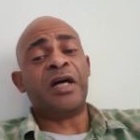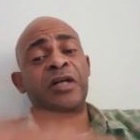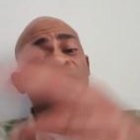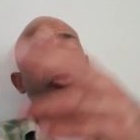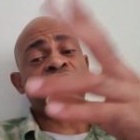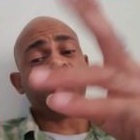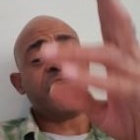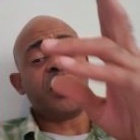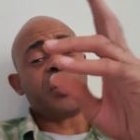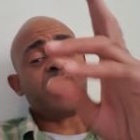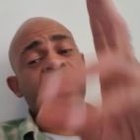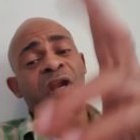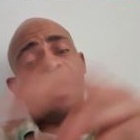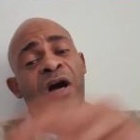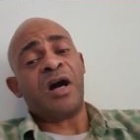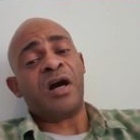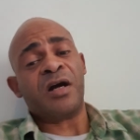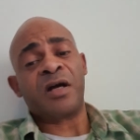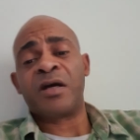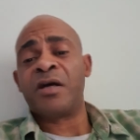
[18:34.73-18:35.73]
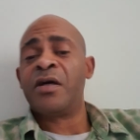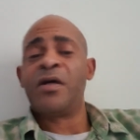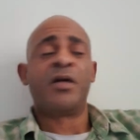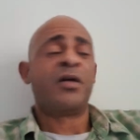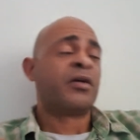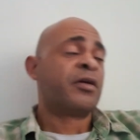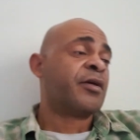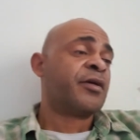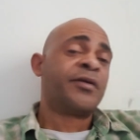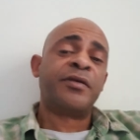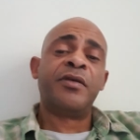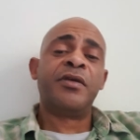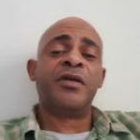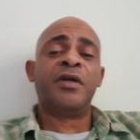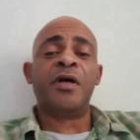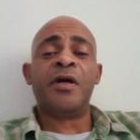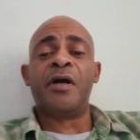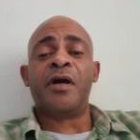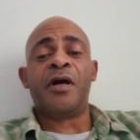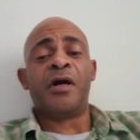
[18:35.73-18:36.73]
at 3 o'clock,
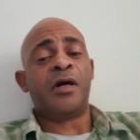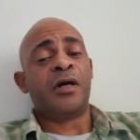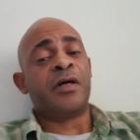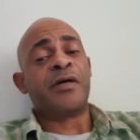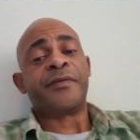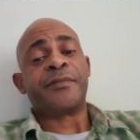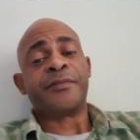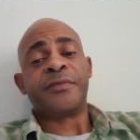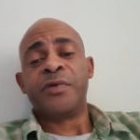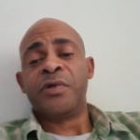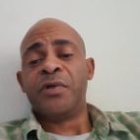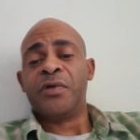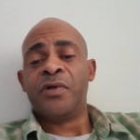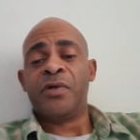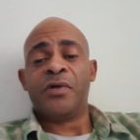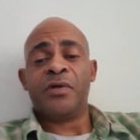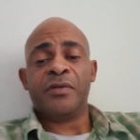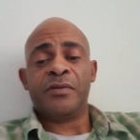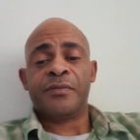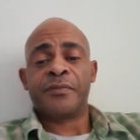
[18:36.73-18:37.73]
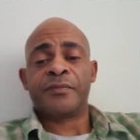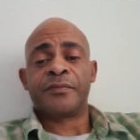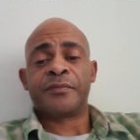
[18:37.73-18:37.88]
yeah, you know.